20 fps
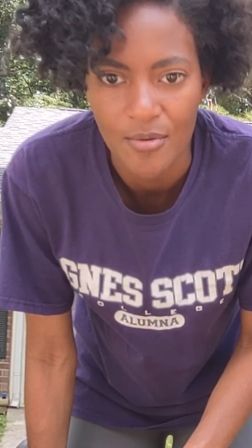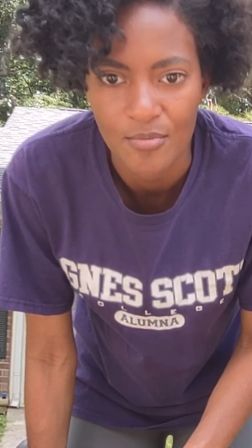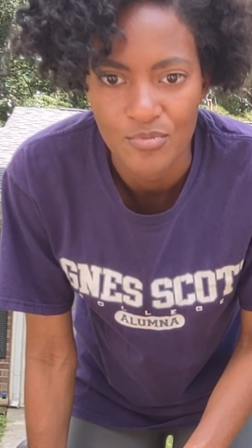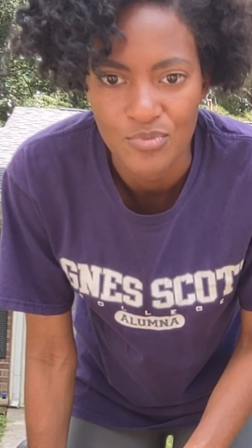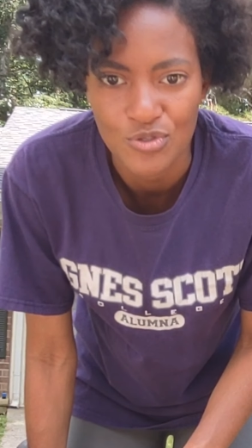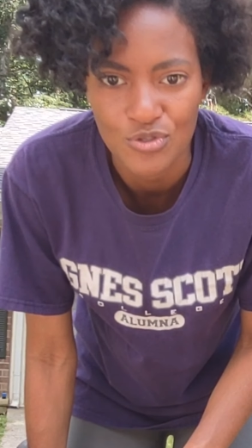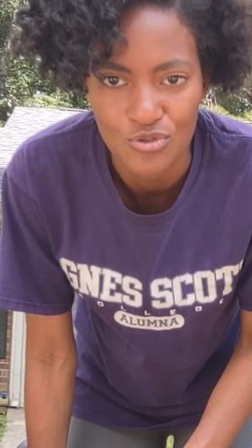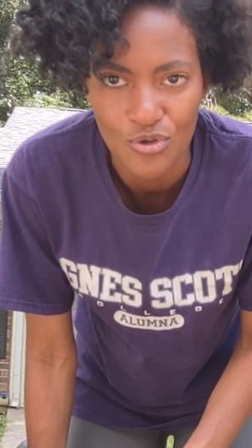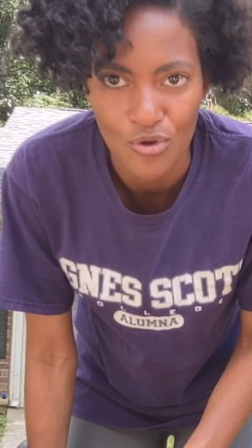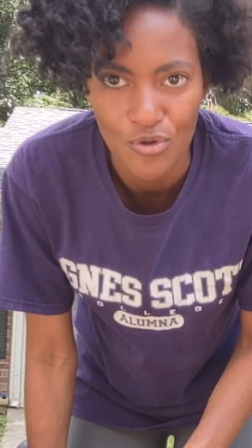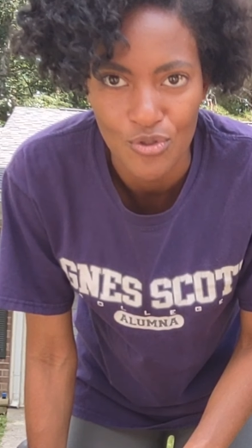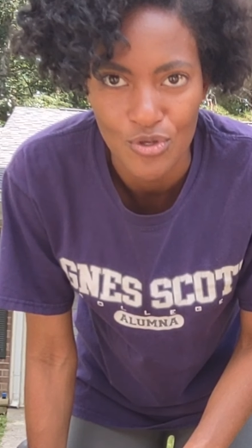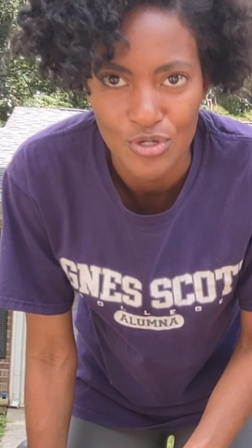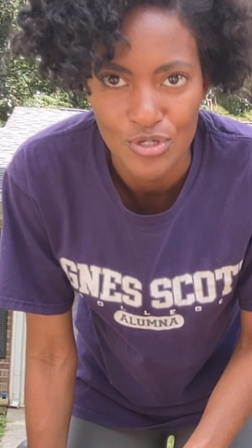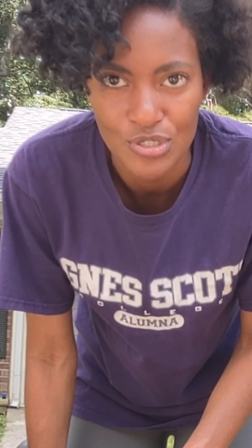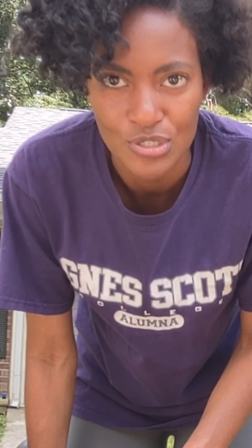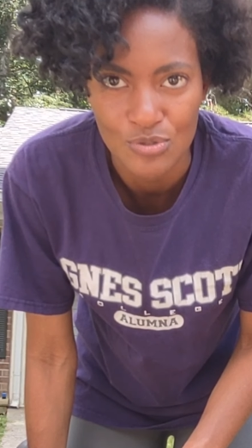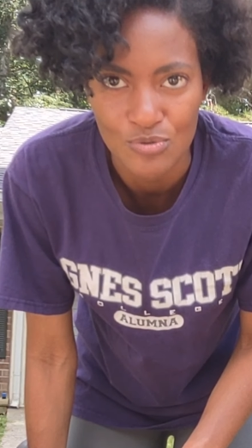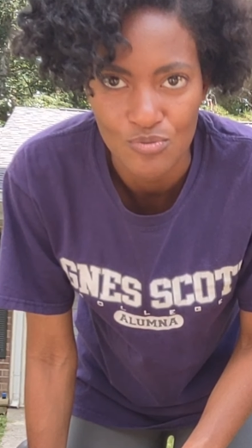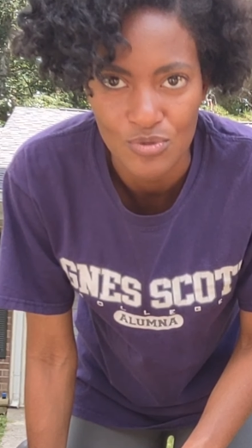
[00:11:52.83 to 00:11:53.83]

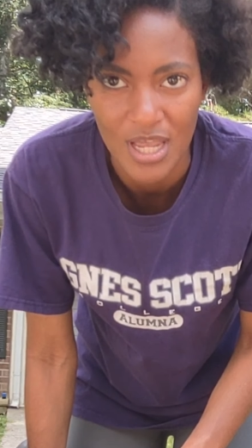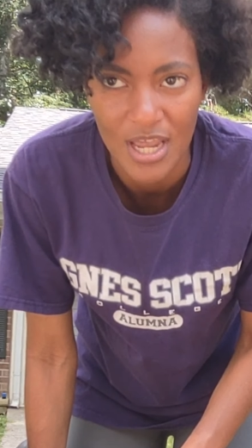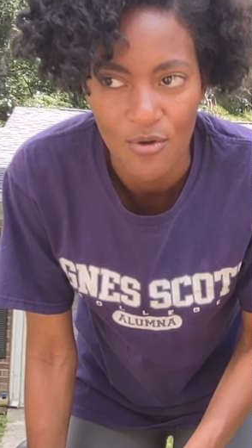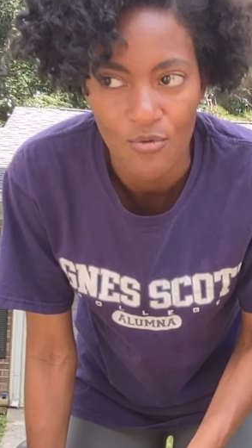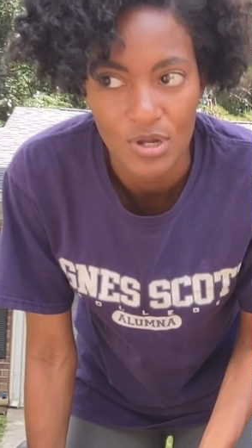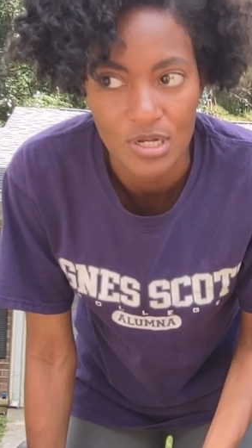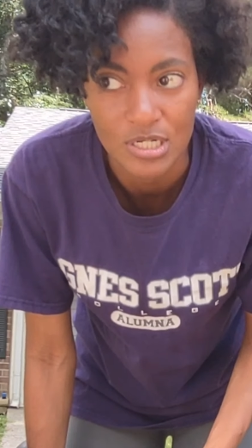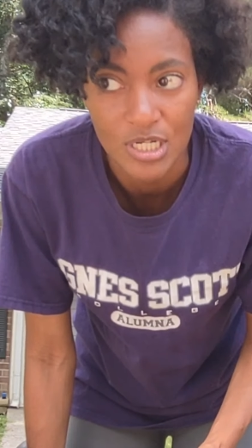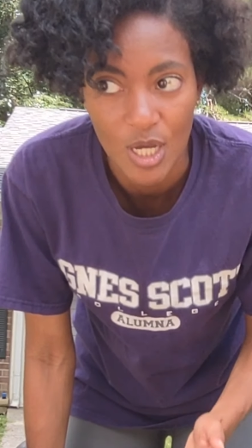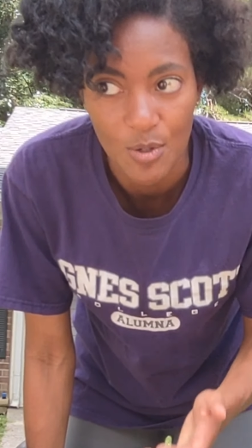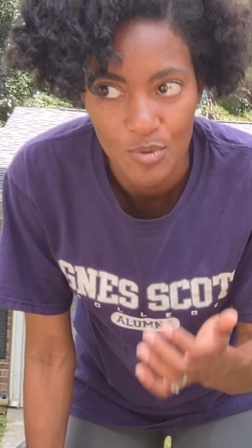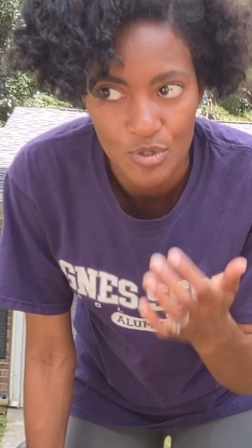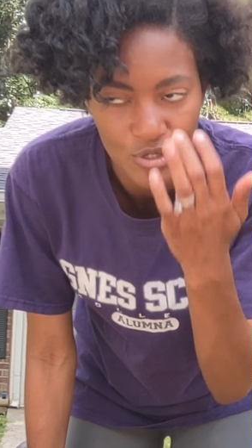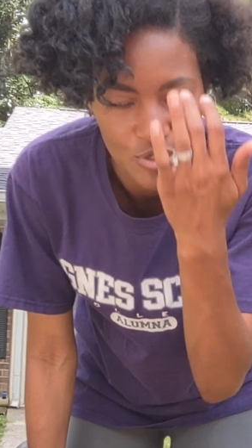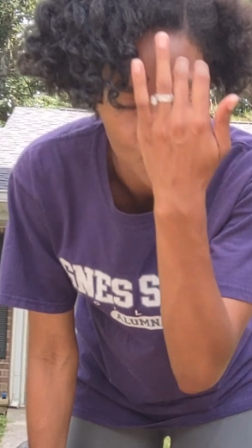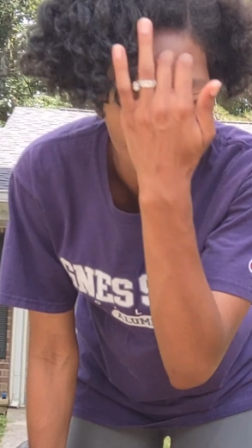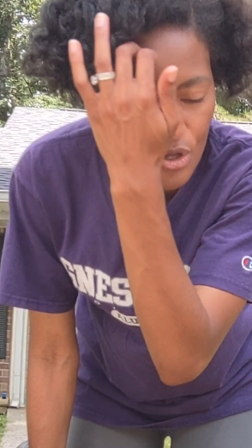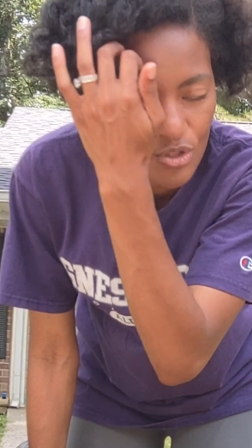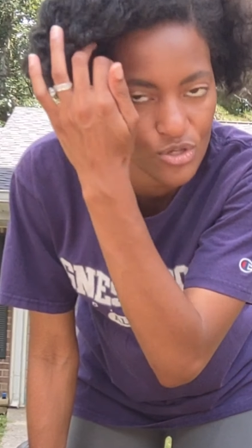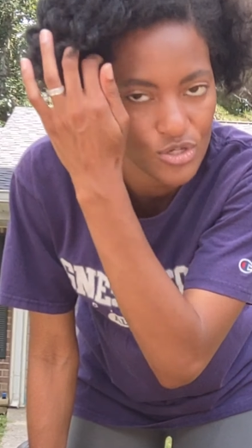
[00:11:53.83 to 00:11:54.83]
strollers, like what double
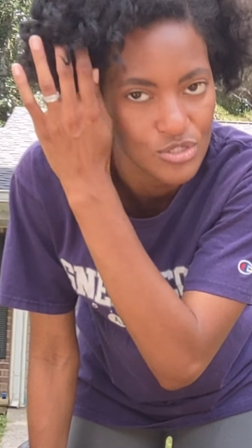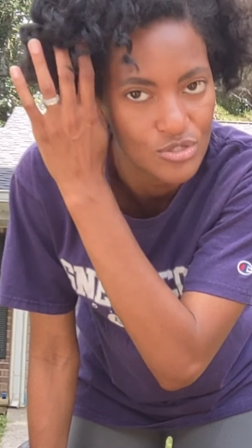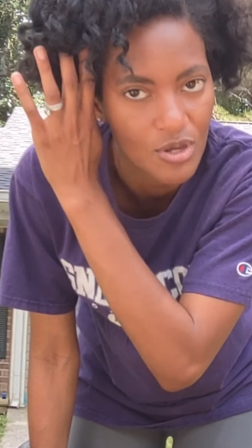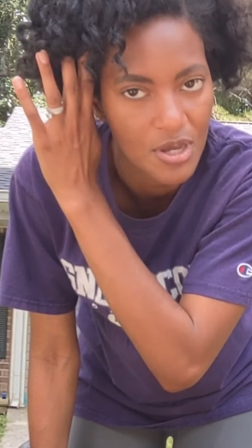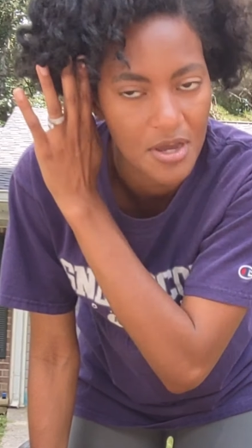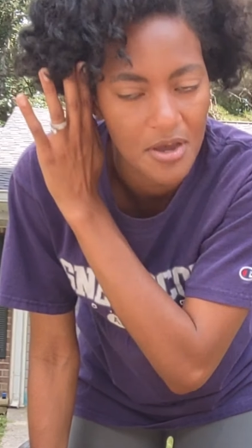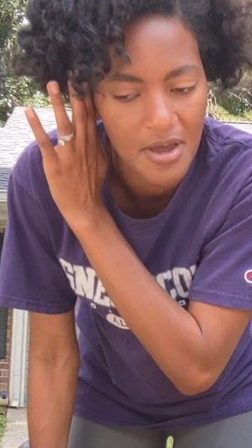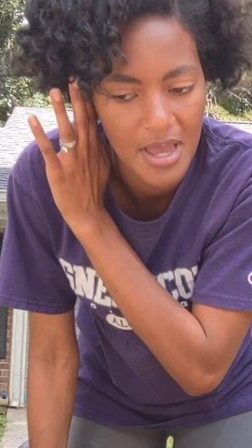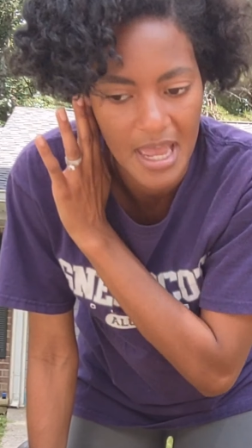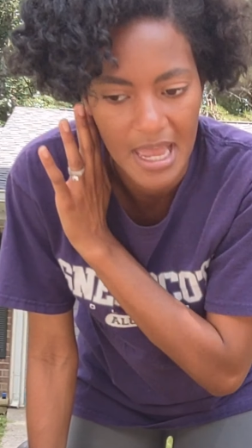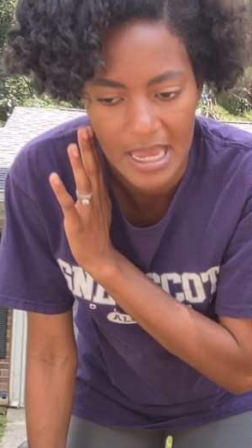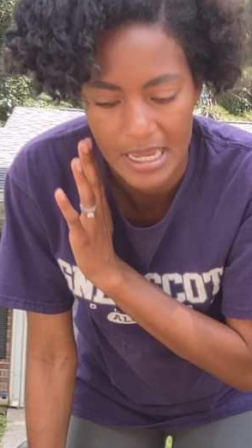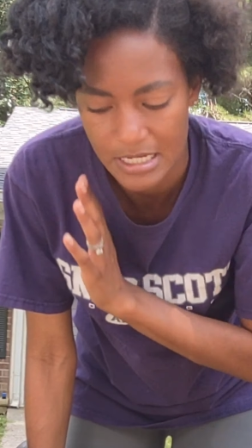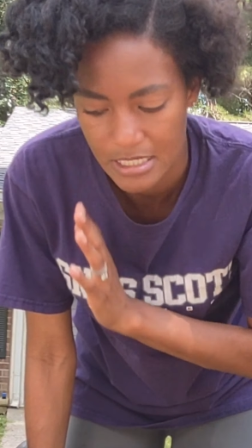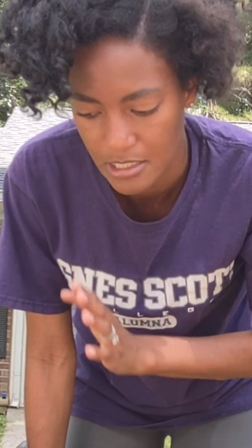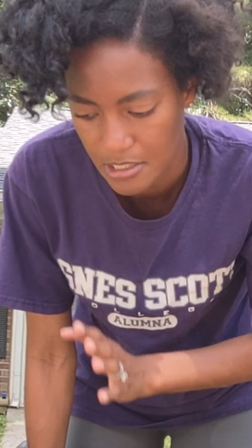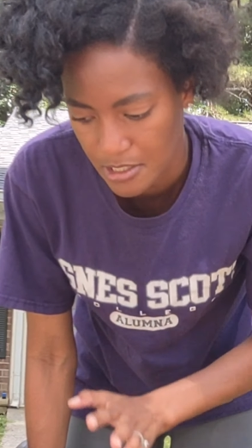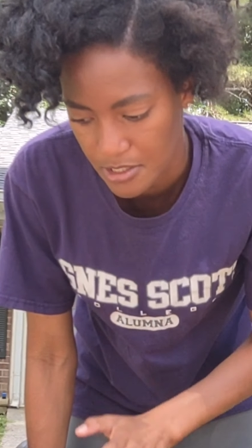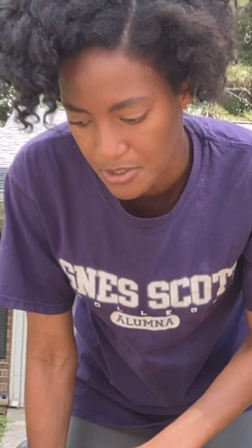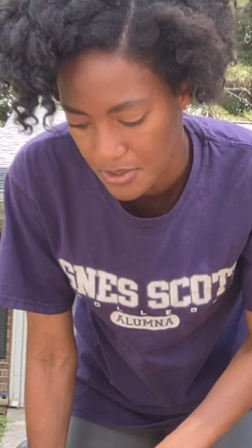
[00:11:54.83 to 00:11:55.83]
strollers Greco had
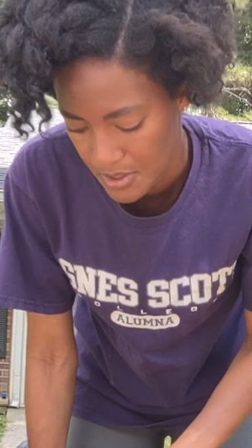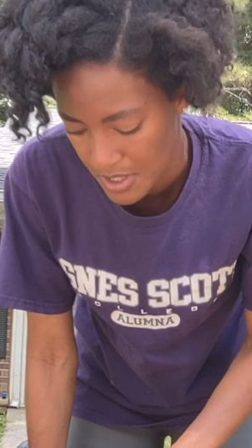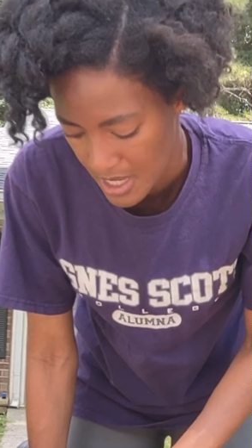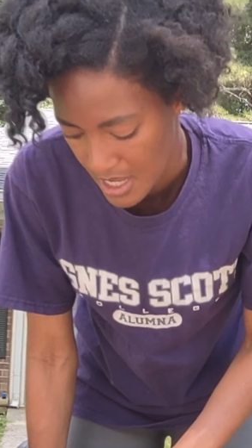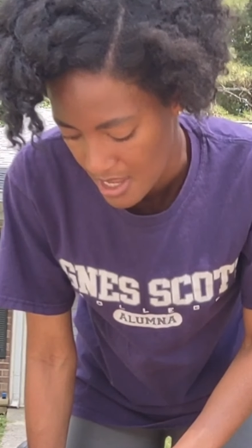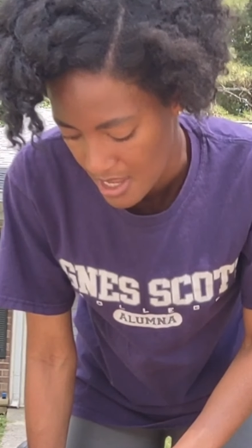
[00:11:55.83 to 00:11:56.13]
too.